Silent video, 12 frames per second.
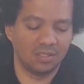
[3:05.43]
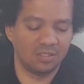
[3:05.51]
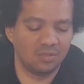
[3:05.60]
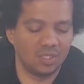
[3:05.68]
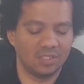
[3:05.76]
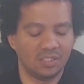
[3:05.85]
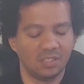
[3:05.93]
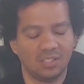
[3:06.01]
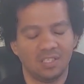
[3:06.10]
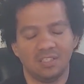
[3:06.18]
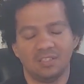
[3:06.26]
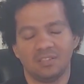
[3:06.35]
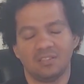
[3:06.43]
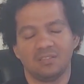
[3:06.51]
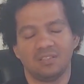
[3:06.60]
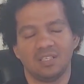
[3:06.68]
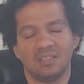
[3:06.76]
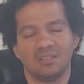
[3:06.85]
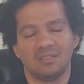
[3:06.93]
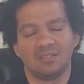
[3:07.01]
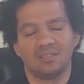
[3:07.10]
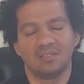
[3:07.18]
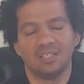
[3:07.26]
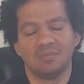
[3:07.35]
as well as any other
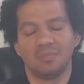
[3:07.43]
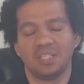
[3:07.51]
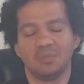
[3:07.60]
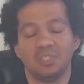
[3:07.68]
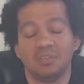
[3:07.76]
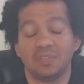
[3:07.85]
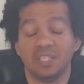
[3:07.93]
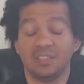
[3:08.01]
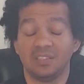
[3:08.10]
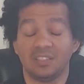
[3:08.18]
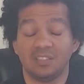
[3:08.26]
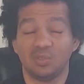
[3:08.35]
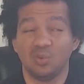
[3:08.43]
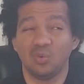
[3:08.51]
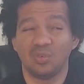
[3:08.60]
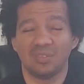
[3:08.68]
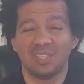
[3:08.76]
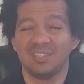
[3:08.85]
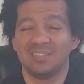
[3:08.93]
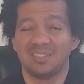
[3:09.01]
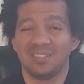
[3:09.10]
things that might be of interest or things